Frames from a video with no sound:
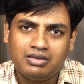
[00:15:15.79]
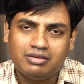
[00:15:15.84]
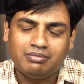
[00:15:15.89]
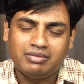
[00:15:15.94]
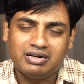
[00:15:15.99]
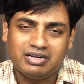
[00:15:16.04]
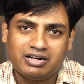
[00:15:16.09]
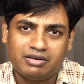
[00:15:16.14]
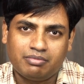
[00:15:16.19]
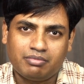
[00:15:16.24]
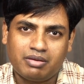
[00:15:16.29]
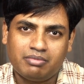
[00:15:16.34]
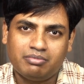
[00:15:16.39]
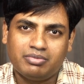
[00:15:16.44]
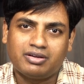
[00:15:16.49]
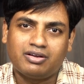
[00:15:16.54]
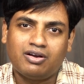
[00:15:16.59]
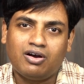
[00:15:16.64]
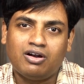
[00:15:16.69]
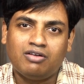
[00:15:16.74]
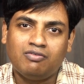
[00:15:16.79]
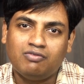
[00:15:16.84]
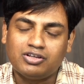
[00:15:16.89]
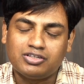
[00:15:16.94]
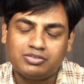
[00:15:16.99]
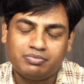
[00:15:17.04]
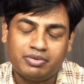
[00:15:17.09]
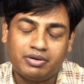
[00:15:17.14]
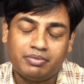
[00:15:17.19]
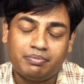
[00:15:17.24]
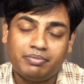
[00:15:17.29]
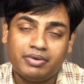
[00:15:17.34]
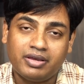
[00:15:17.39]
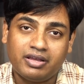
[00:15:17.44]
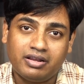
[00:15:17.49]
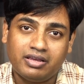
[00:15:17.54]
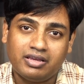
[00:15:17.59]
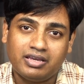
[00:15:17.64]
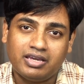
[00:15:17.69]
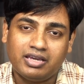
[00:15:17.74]
But remember, God was
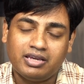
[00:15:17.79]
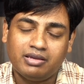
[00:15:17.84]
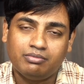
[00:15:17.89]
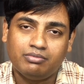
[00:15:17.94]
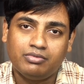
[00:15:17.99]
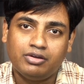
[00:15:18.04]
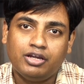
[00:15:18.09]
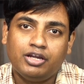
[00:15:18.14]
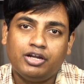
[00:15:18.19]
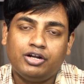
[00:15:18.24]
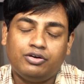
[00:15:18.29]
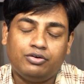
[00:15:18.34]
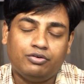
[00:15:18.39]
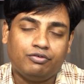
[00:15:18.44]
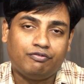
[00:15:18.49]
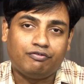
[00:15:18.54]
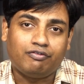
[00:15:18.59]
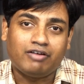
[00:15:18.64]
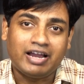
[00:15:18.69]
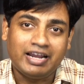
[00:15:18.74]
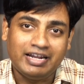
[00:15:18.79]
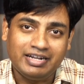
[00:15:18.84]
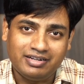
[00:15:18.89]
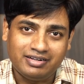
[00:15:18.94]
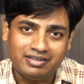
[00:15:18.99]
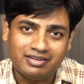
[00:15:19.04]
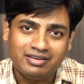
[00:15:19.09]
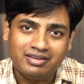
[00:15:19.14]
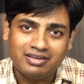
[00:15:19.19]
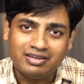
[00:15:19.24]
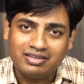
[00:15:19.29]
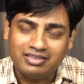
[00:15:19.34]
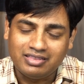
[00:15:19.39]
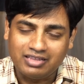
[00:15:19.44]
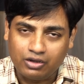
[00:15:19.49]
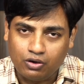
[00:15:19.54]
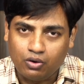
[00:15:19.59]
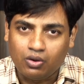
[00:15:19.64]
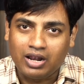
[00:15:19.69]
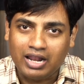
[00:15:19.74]
preparing him to fight
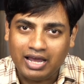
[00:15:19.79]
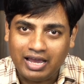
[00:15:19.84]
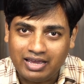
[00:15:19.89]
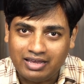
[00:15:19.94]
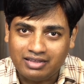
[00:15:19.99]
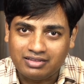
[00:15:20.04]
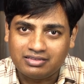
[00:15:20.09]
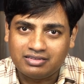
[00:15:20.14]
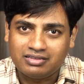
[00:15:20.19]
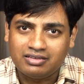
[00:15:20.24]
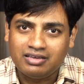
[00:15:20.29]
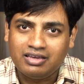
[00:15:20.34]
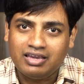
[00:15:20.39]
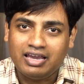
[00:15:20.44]
the Goliath.